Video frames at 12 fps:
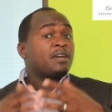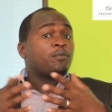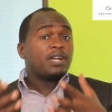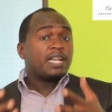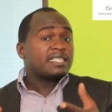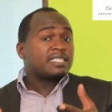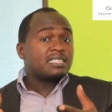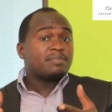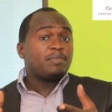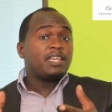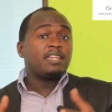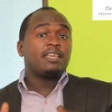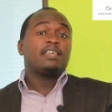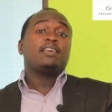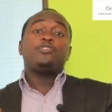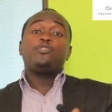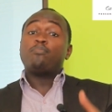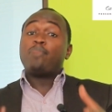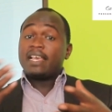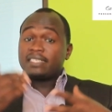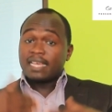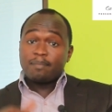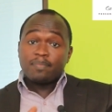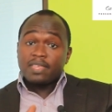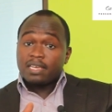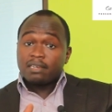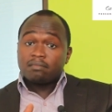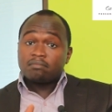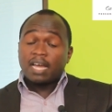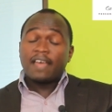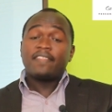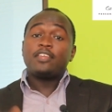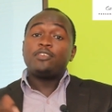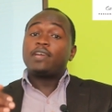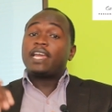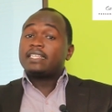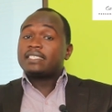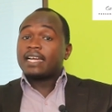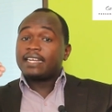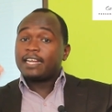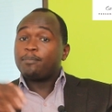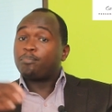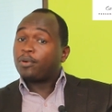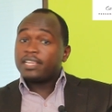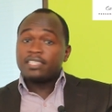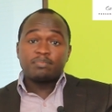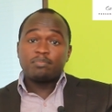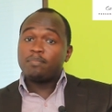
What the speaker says: What does this mean? You buy something and then you get certain points.